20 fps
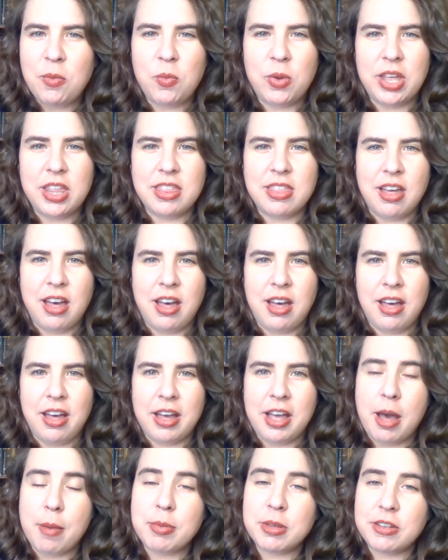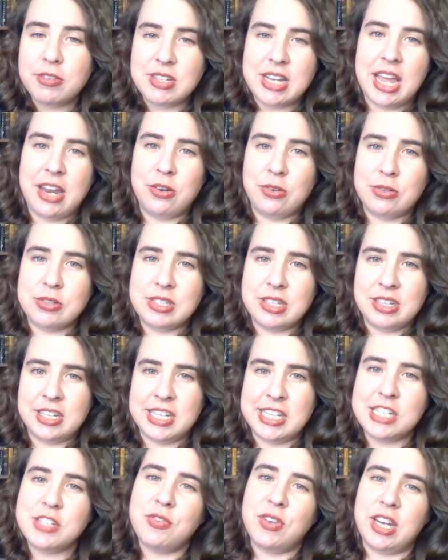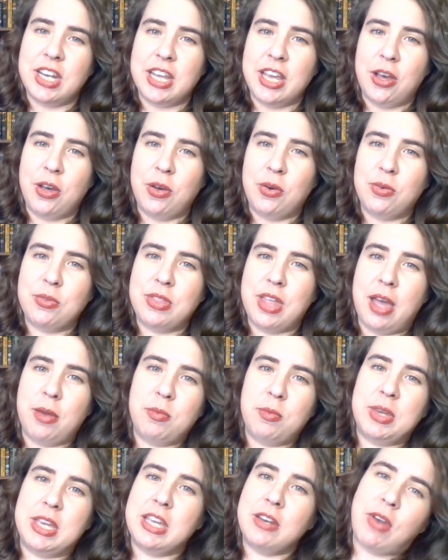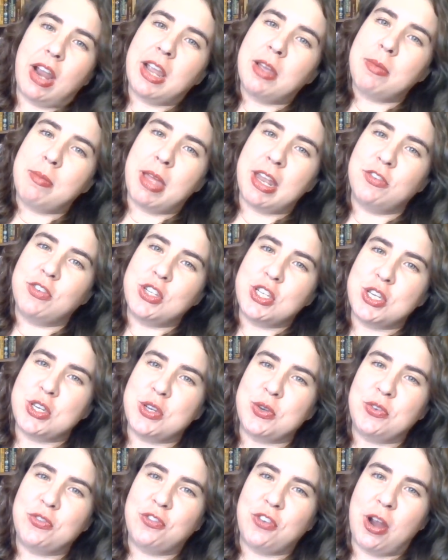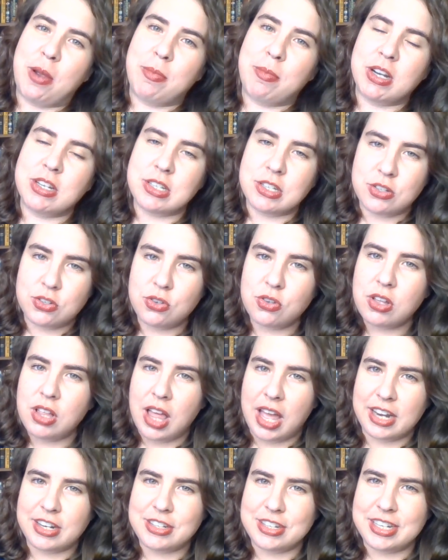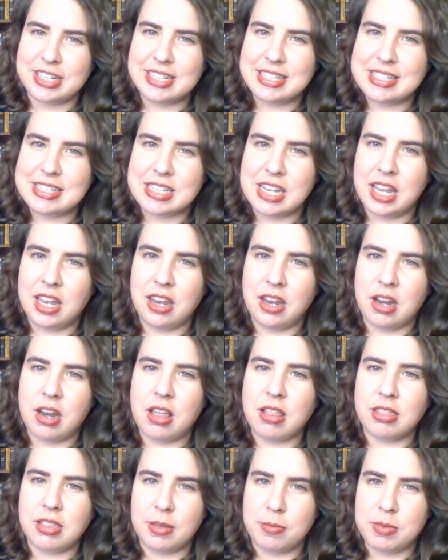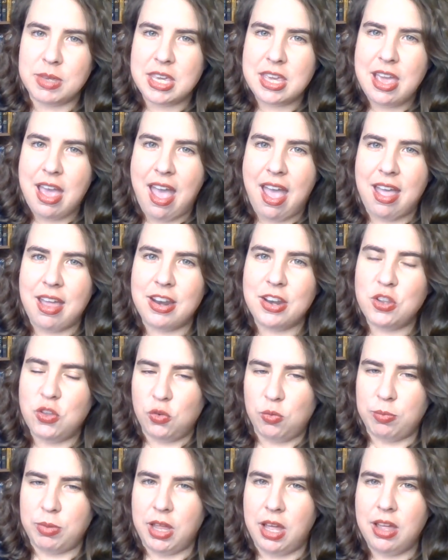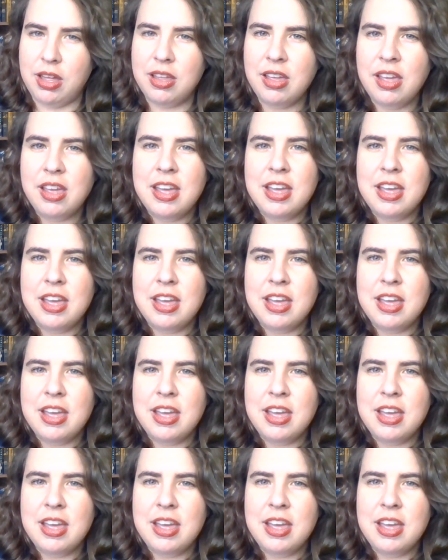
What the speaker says: with a couple of titles in each video that we can recommend to you from our digital collections in Libby and Hoopla.